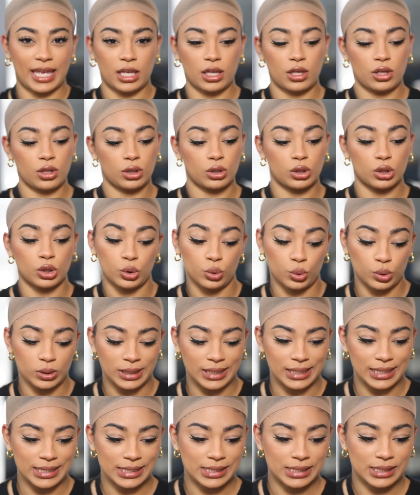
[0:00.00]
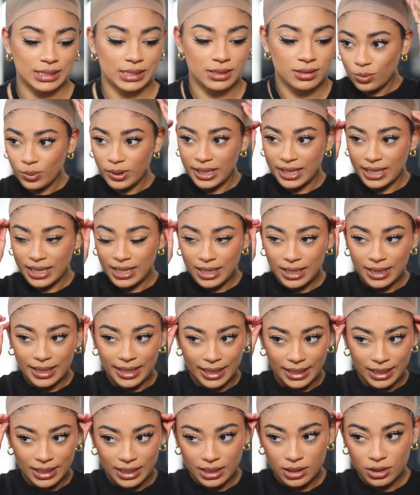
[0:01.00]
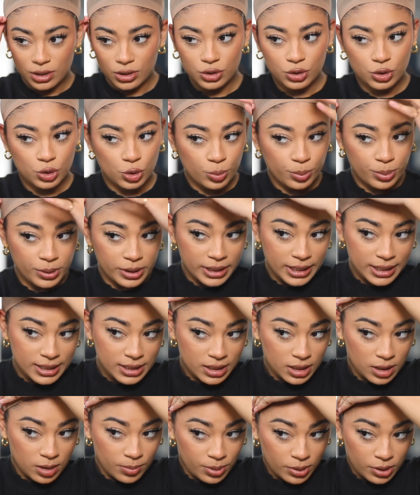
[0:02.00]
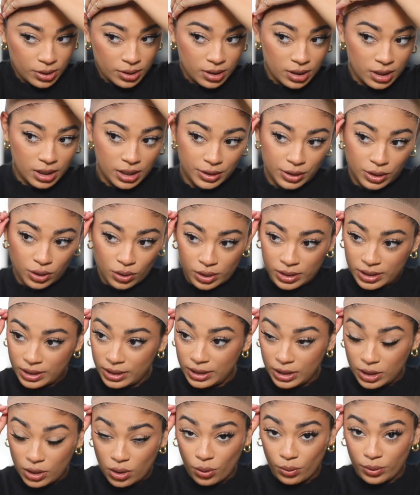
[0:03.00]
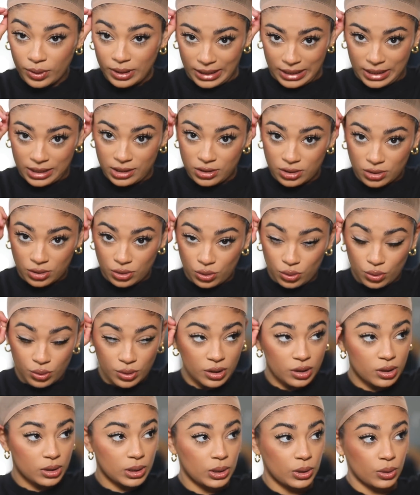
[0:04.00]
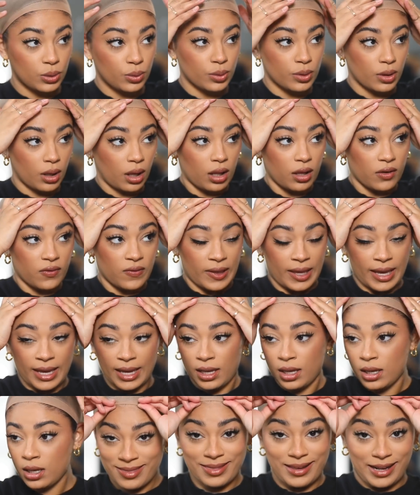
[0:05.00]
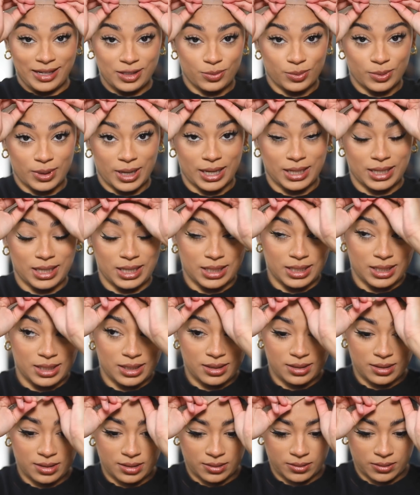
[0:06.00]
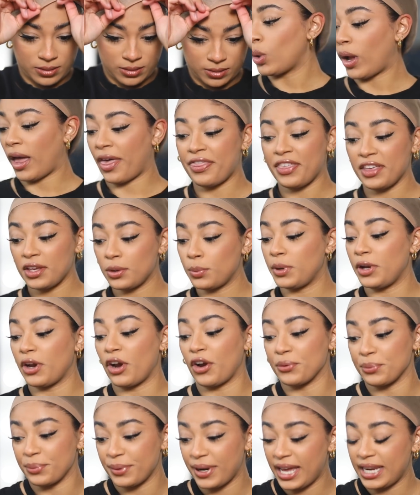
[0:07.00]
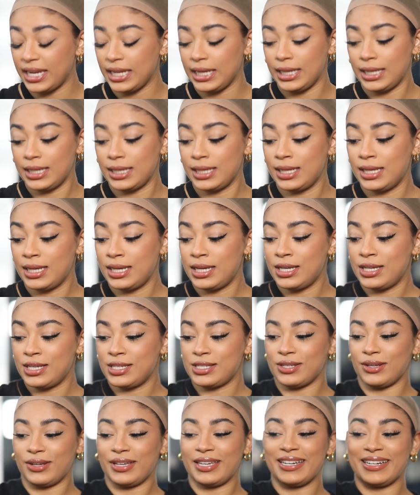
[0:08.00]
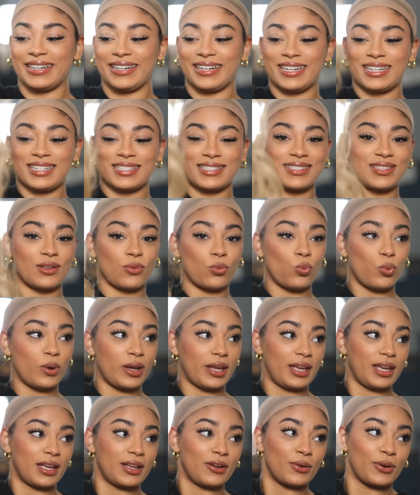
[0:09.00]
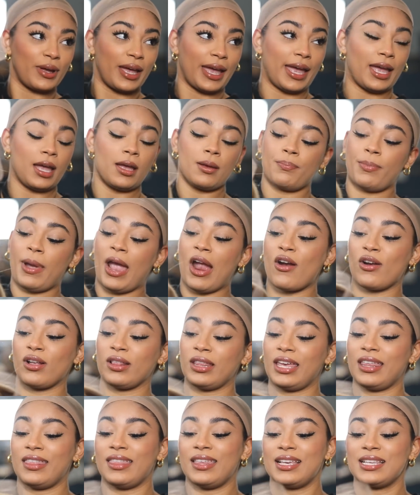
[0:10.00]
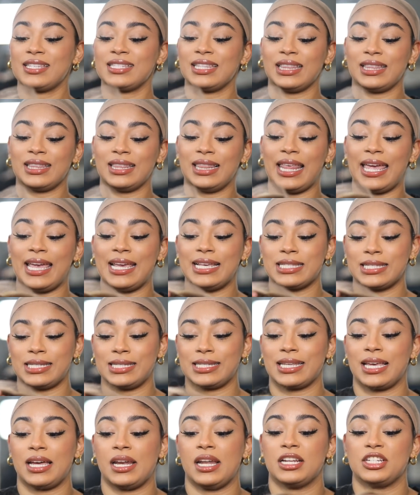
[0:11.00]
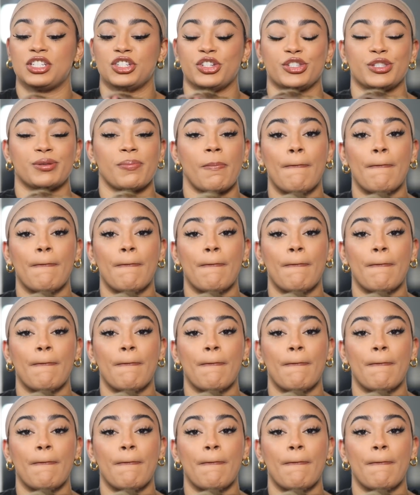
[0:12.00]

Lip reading: a glueless wig, like super easy to put on. You don't need to do the glue and all of that. That's what I needed. I think we are ready. So here is the wig, okay? Apparently this lace is gonna just